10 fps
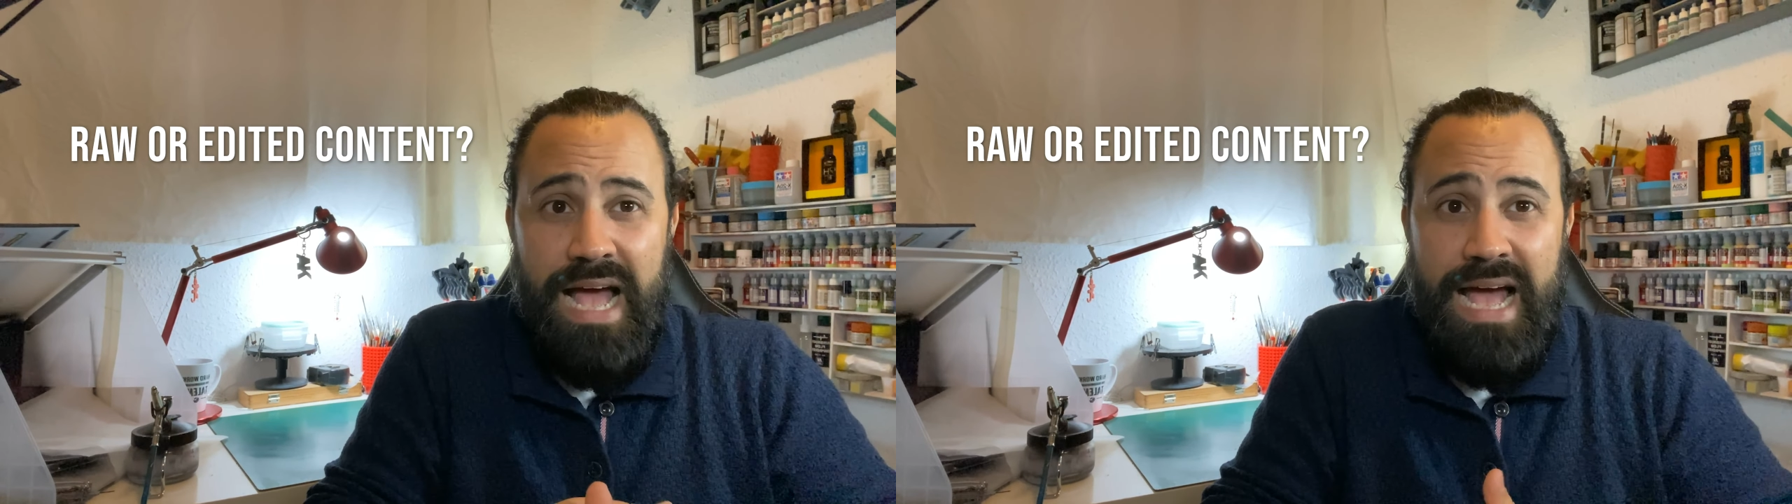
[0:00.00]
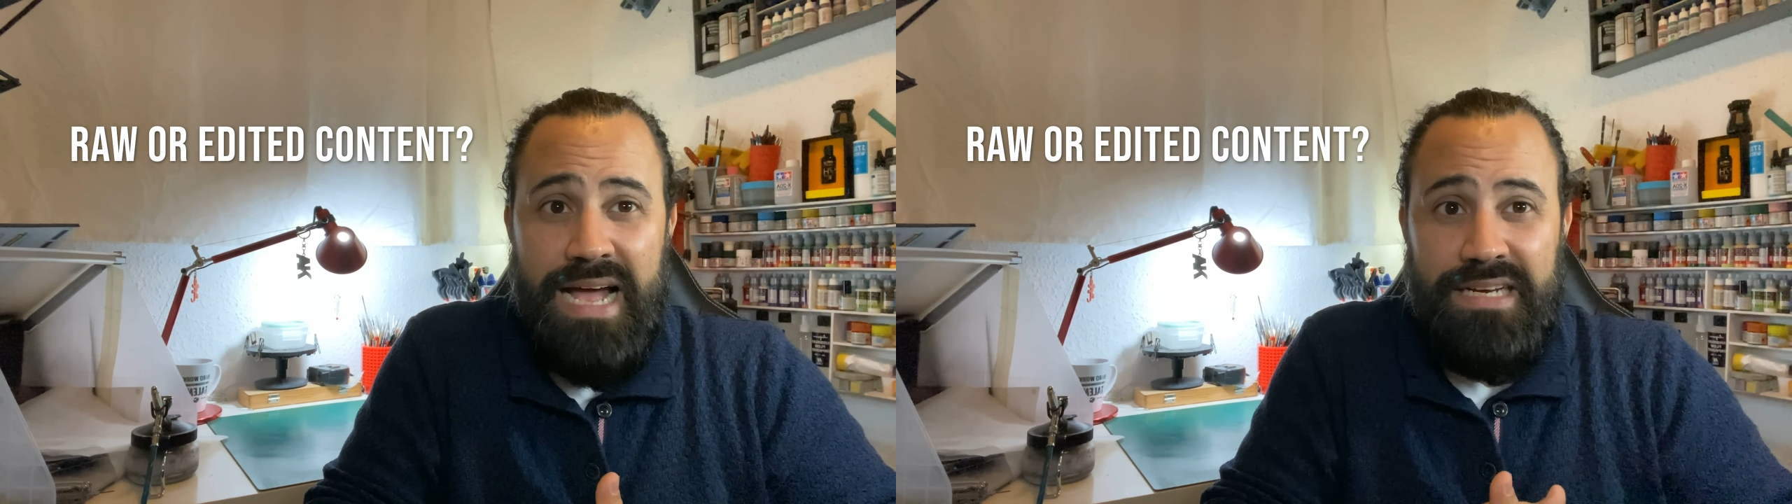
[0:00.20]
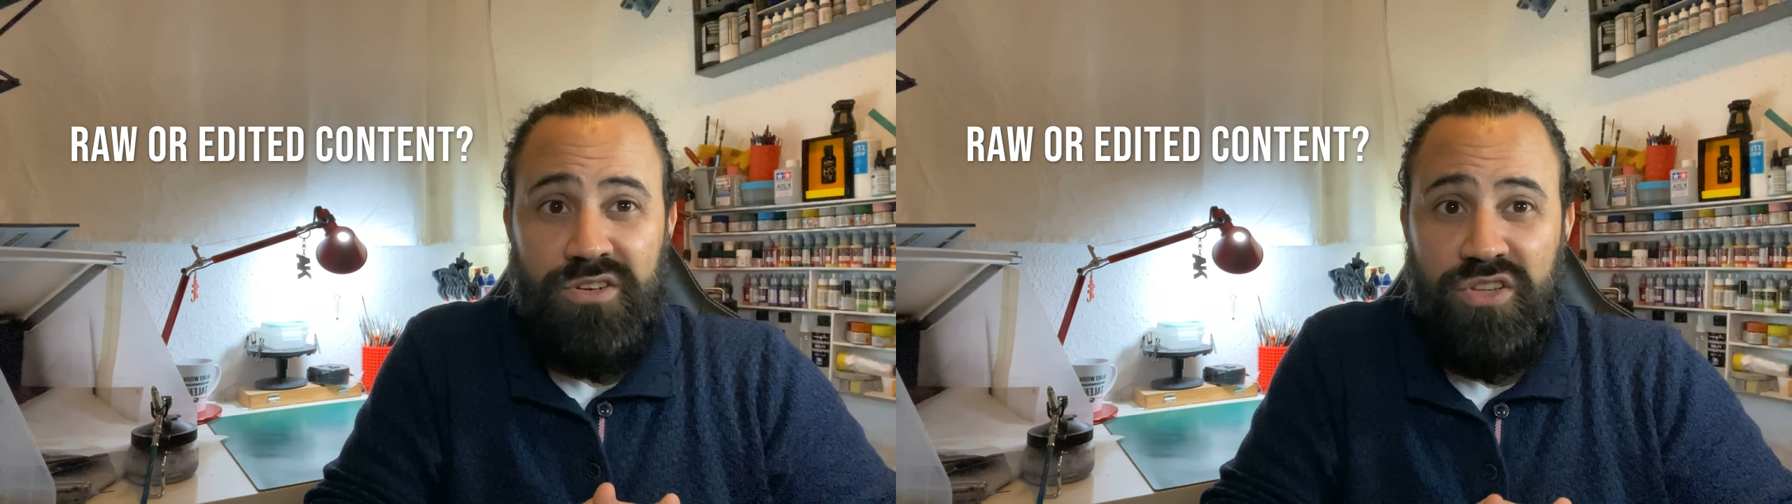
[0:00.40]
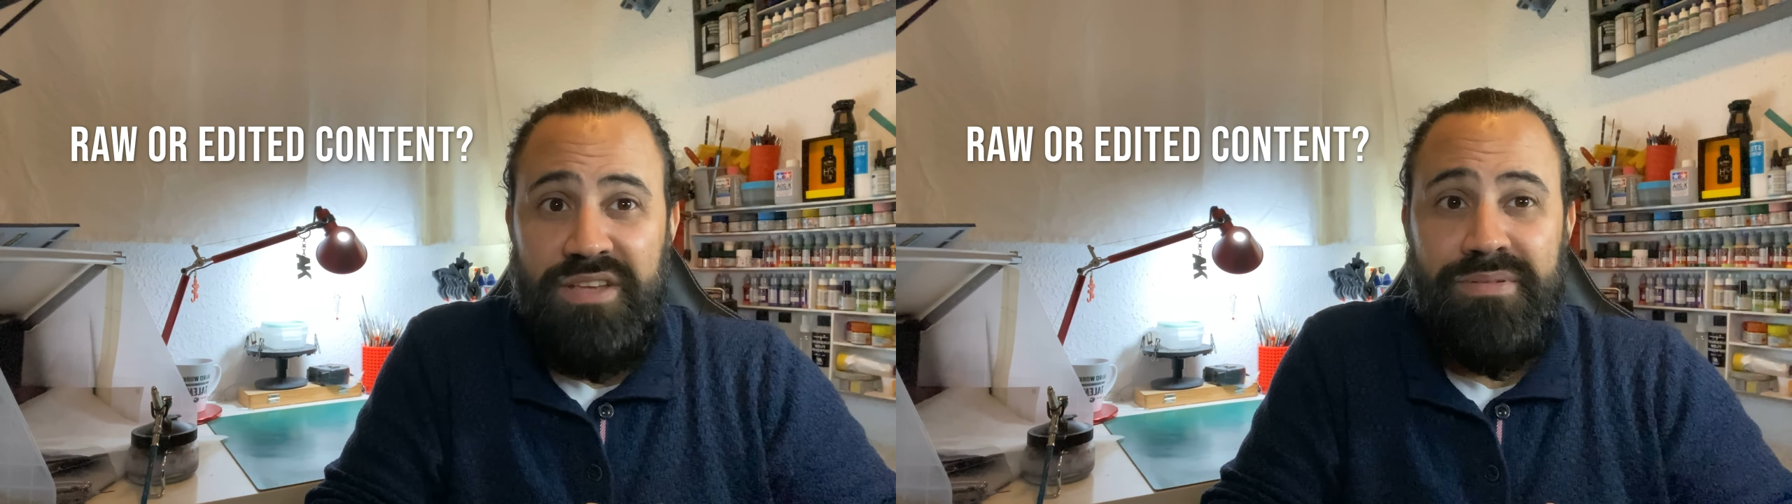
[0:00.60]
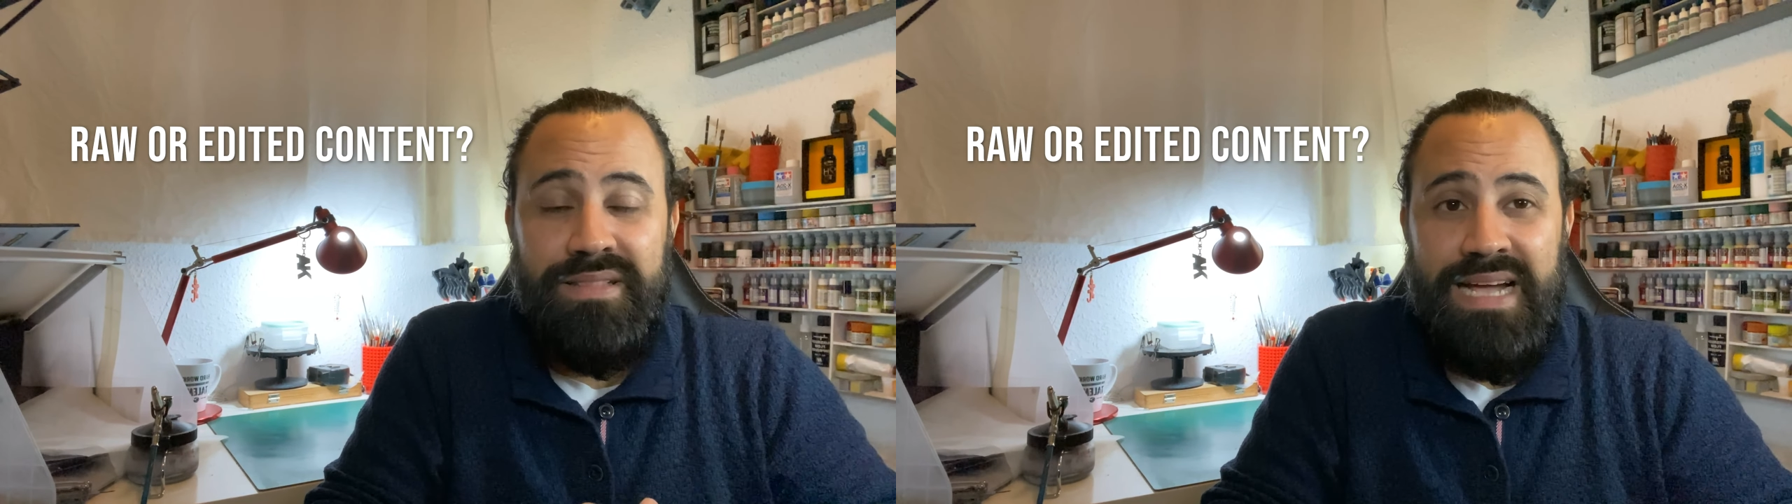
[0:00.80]
and not
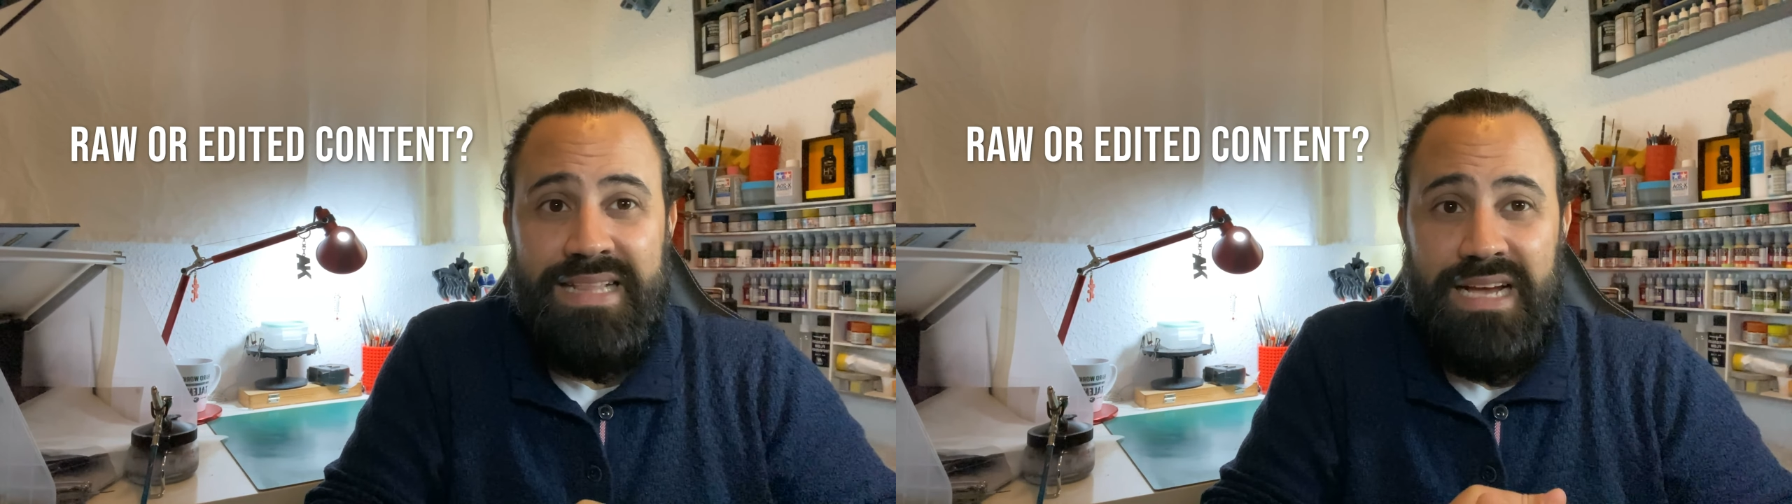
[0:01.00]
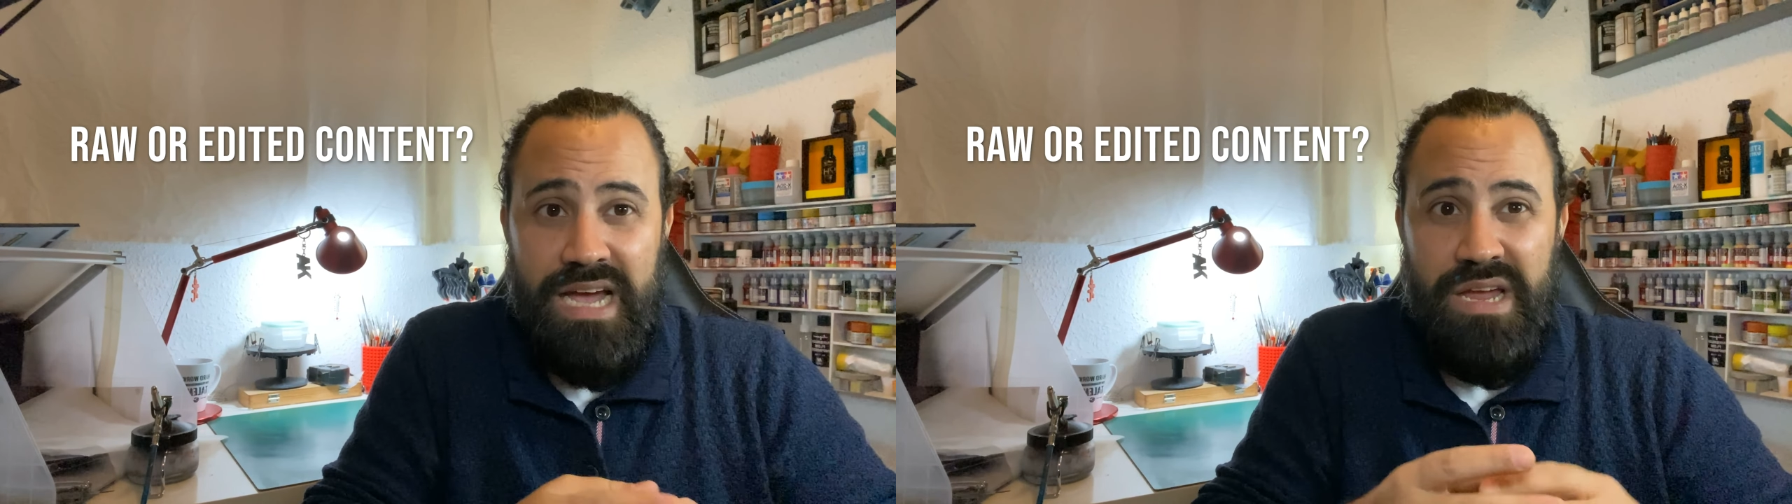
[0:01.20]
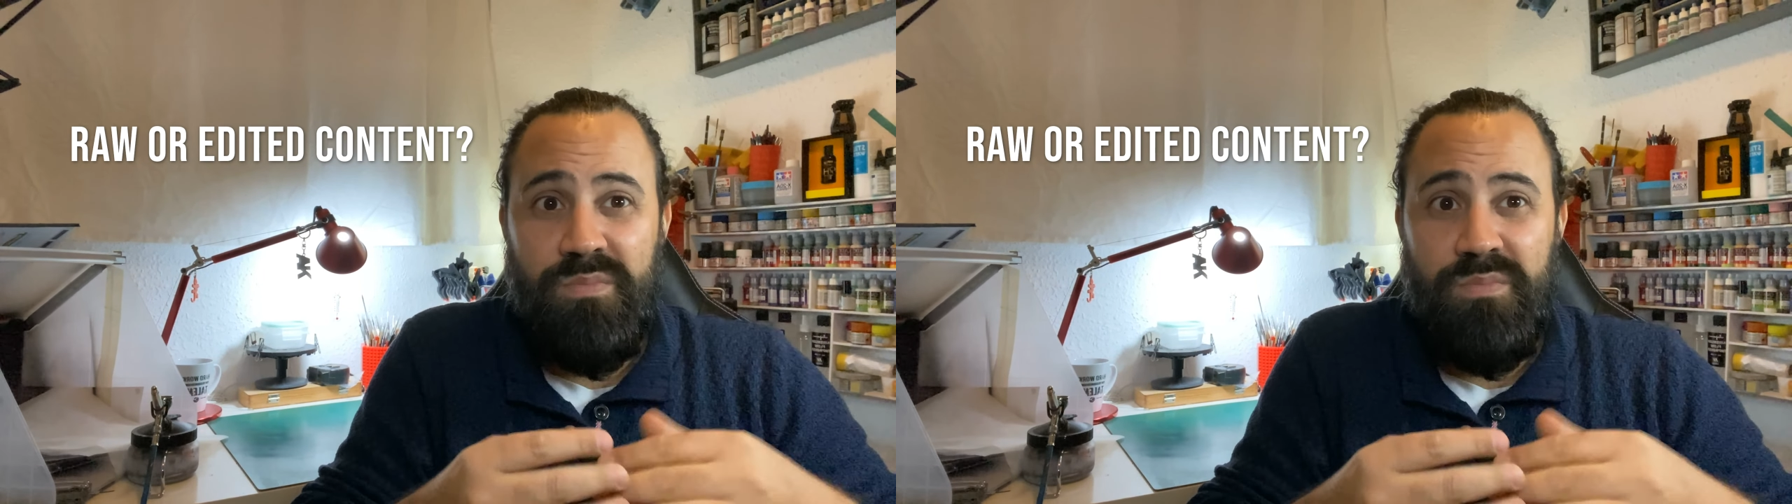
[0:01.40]
even that, I